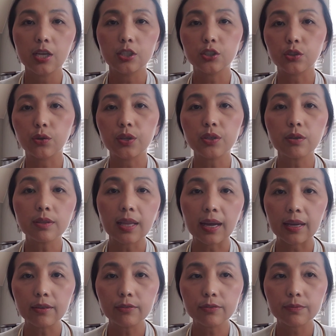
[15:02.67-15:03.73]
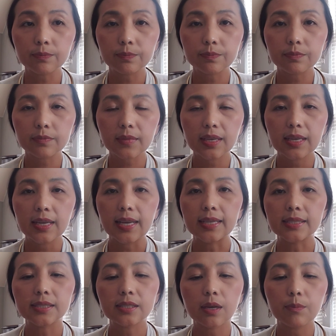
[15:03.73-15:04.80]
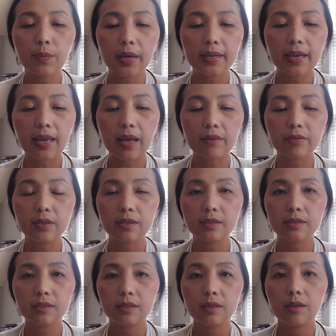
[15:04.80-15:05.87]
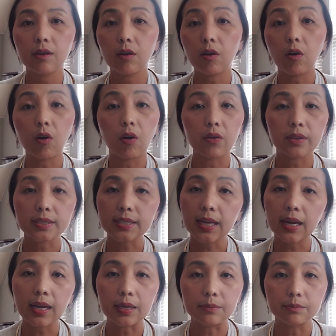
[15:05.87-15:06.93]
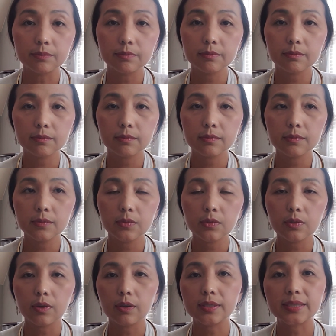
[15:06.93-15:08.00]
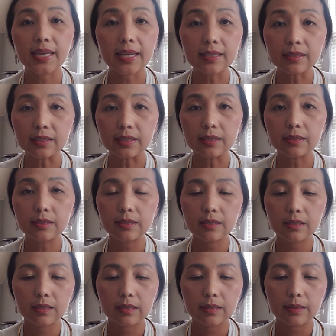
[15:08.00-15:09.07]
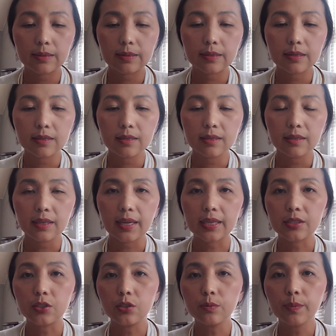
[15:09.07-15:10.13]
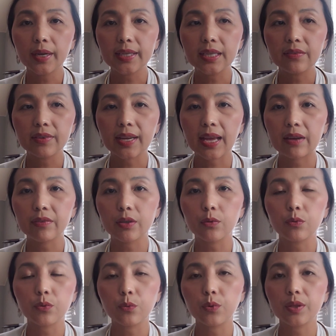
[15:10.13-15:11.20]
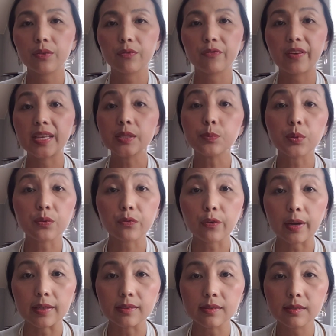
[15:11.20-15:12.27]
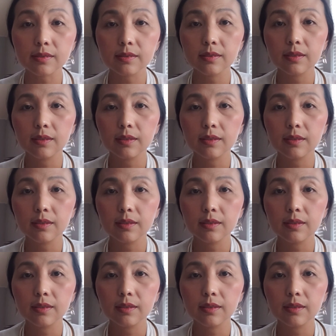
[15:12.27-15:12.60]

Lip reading: during your life, and some might have it all the time, daily. And you might even have it with Facebook friends,